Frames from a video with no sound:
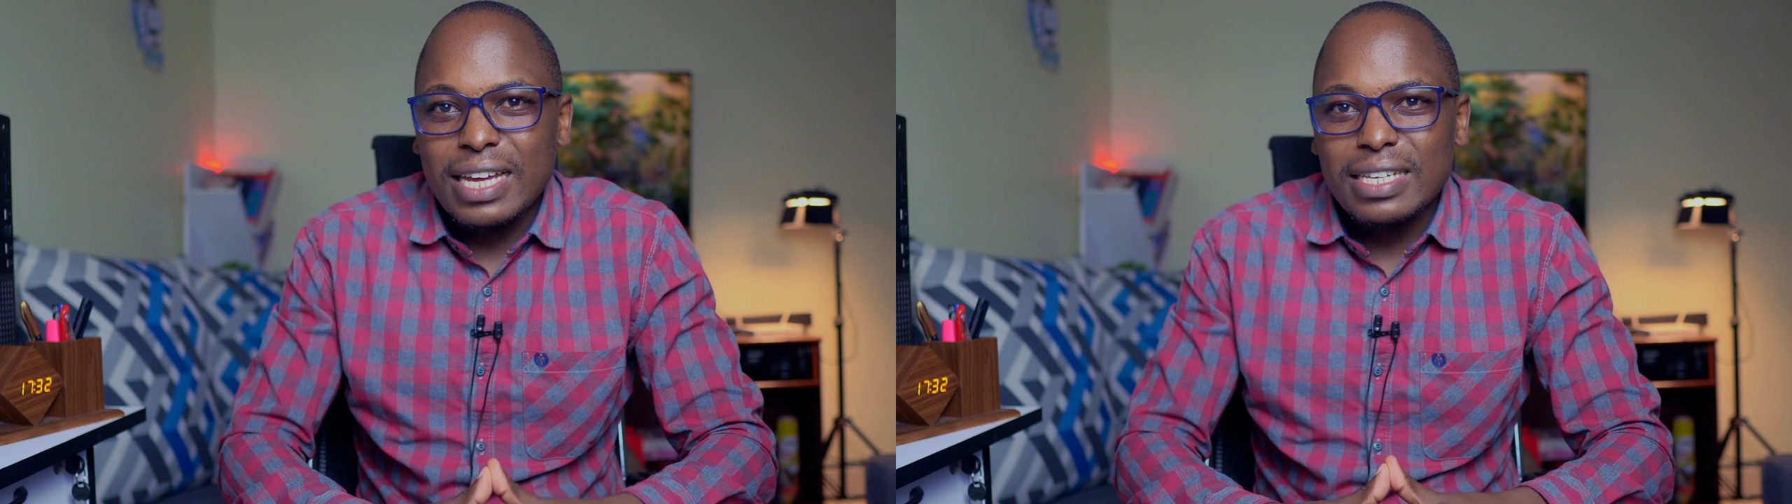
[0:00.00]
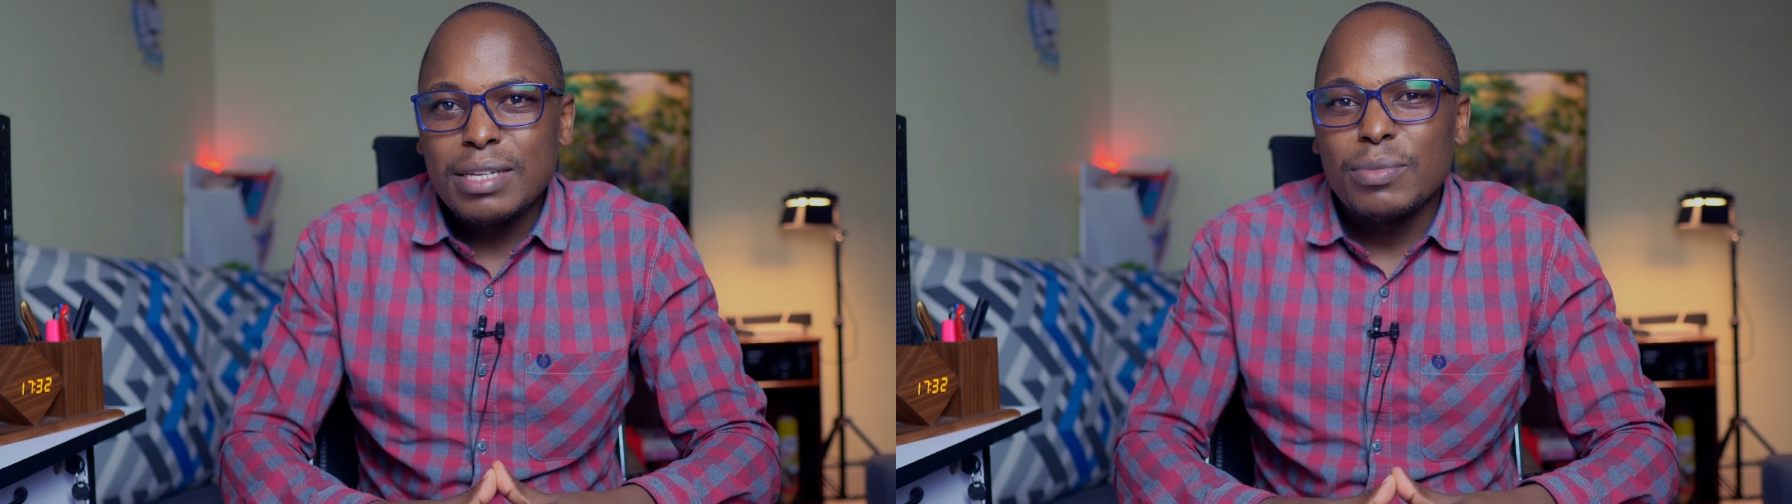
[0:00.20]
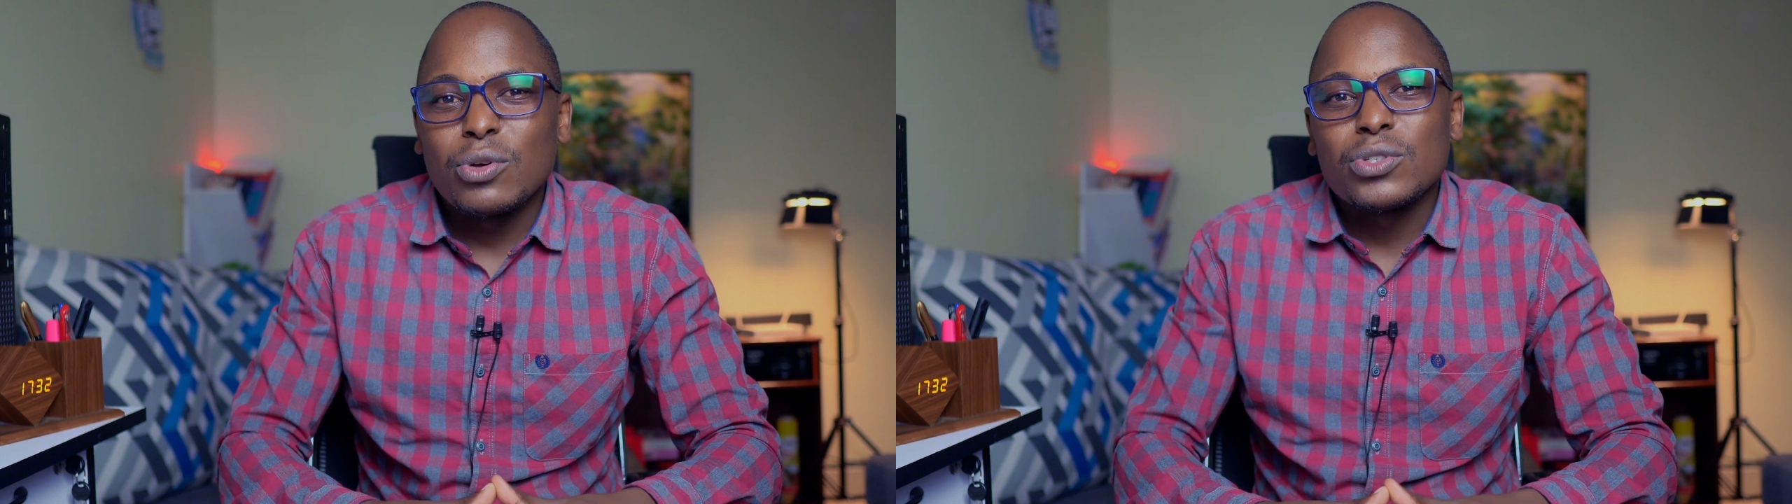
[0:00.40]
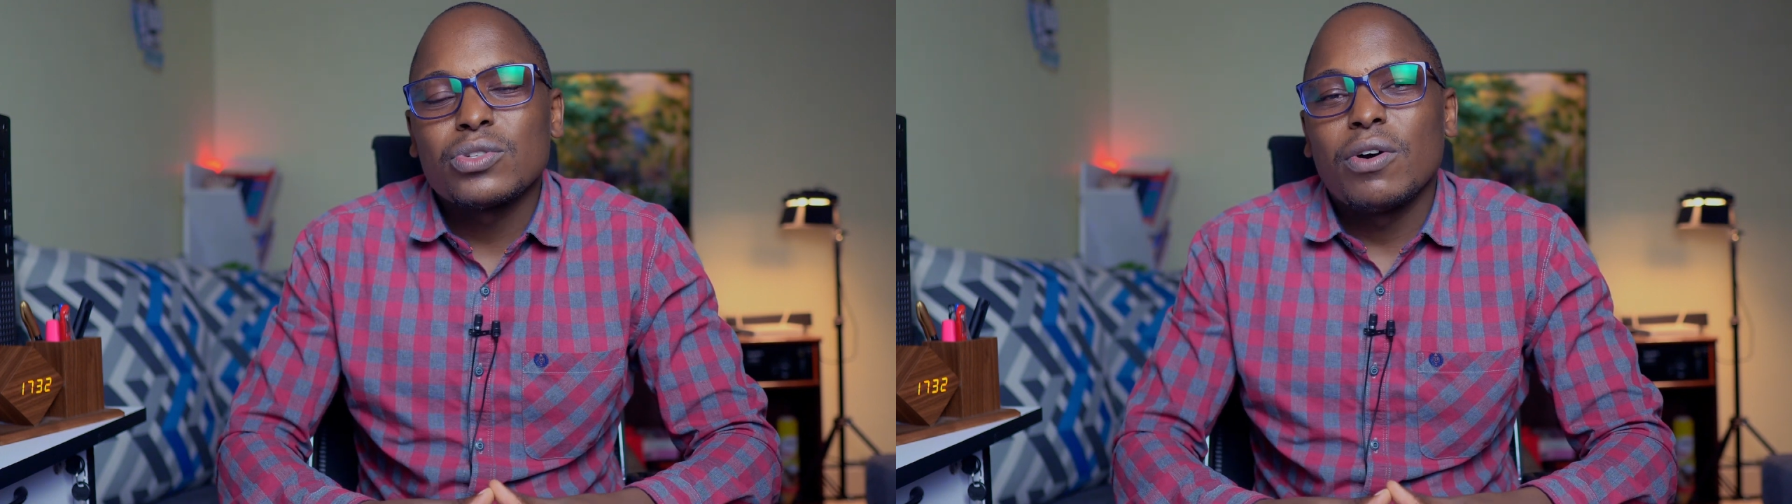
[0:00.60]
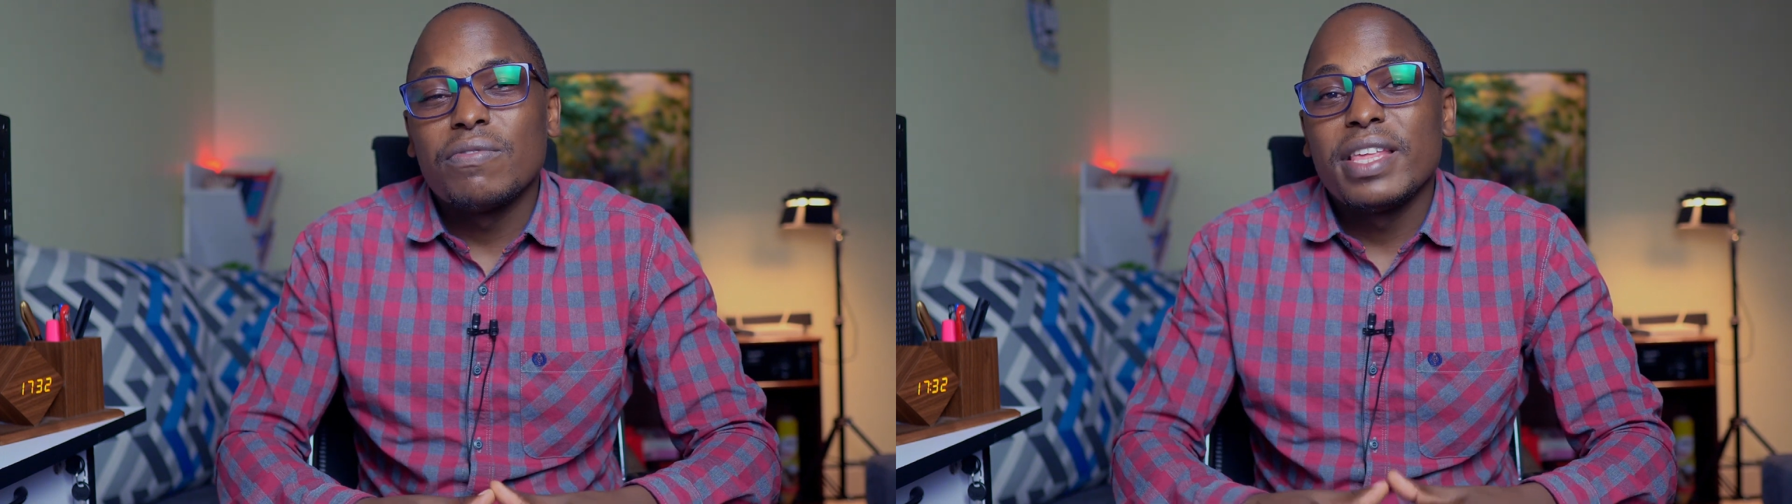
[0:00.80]
acne
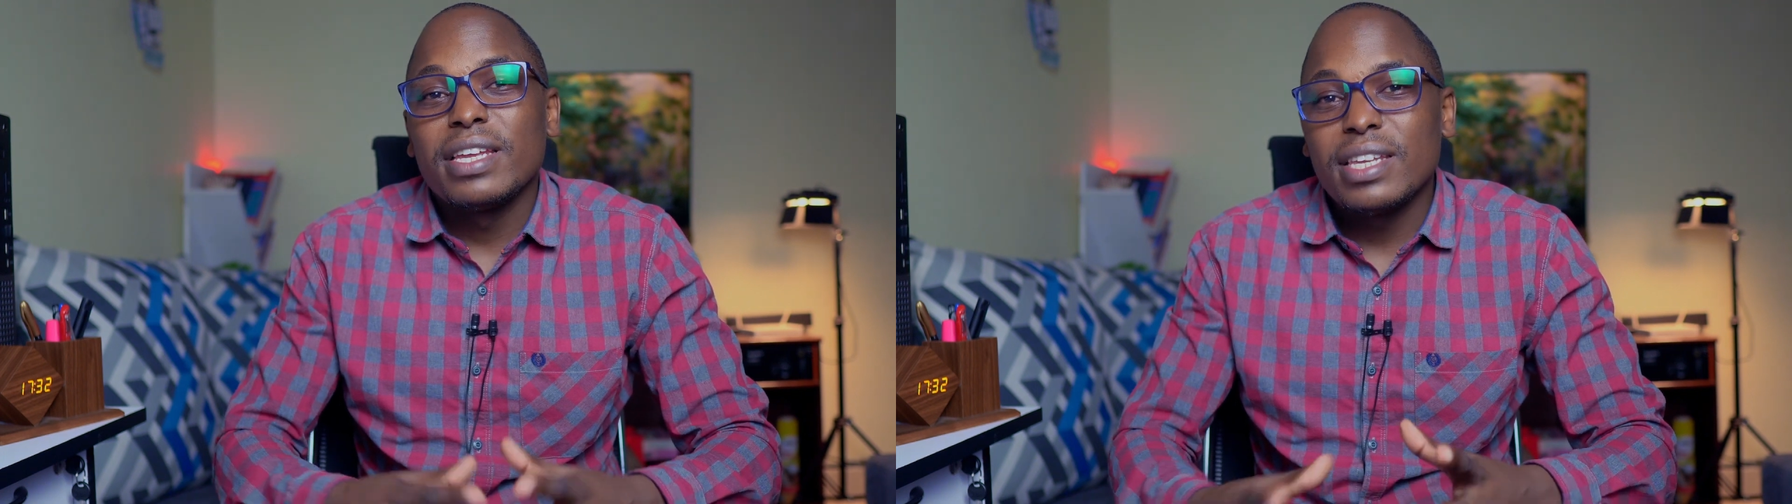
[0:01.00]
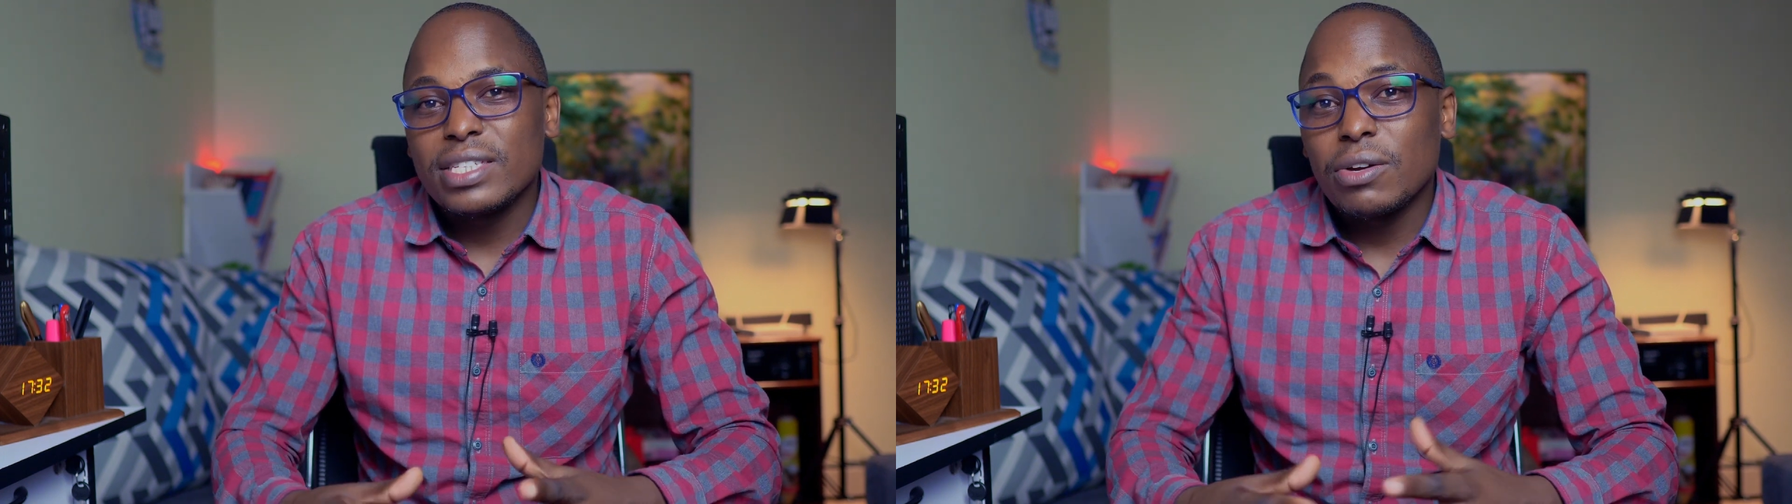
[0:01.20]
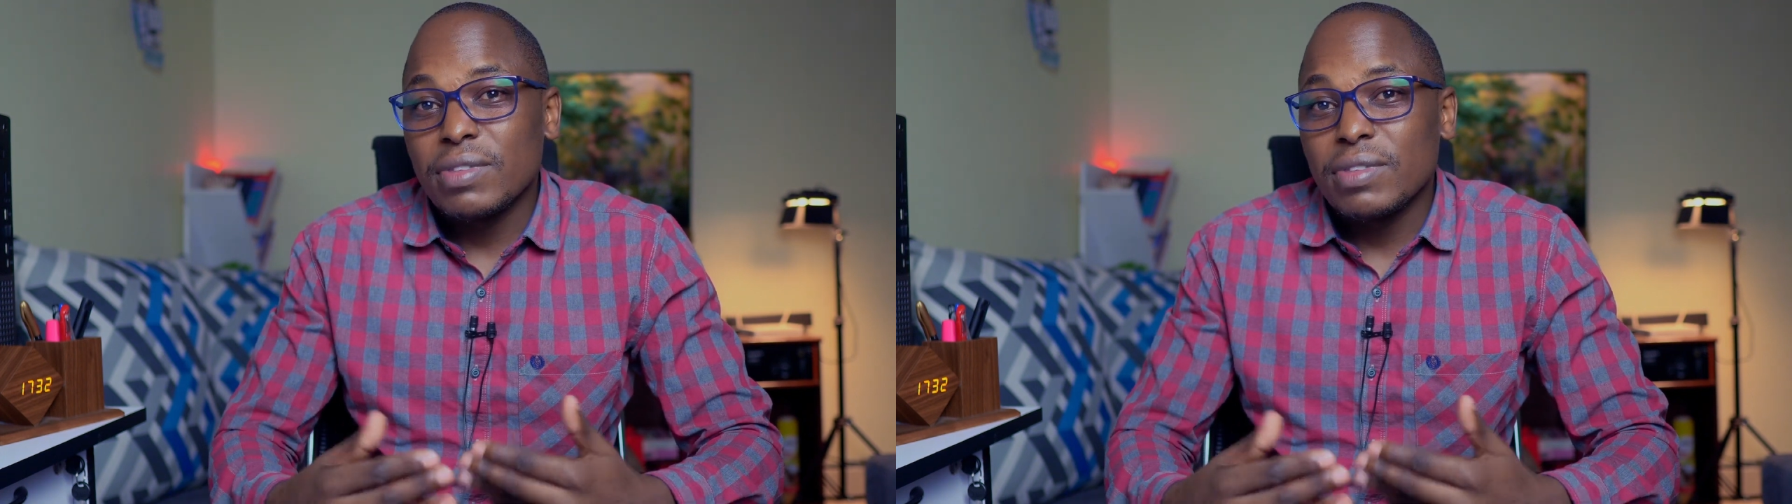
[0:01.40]
because of the nature